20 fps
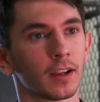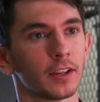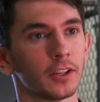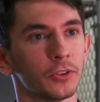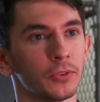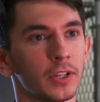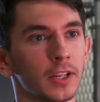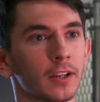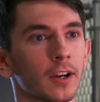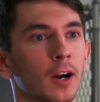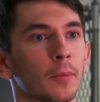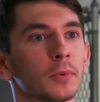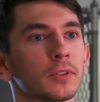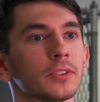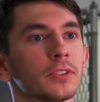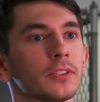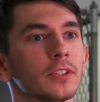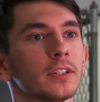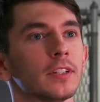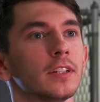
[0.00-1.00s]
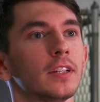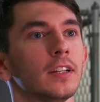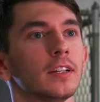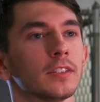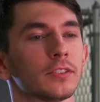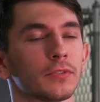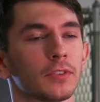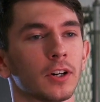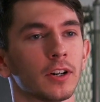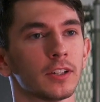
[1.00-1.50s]
unique opportunity
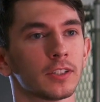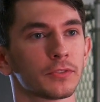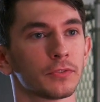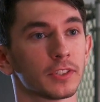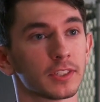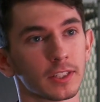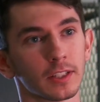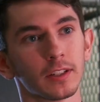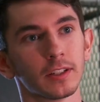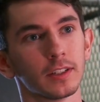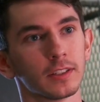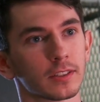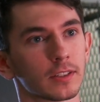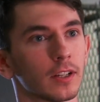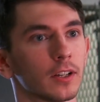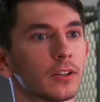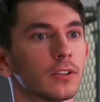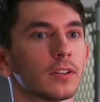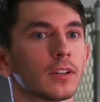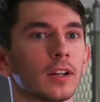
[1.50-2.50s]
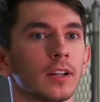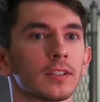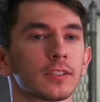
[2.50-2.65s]
as far as facilities go,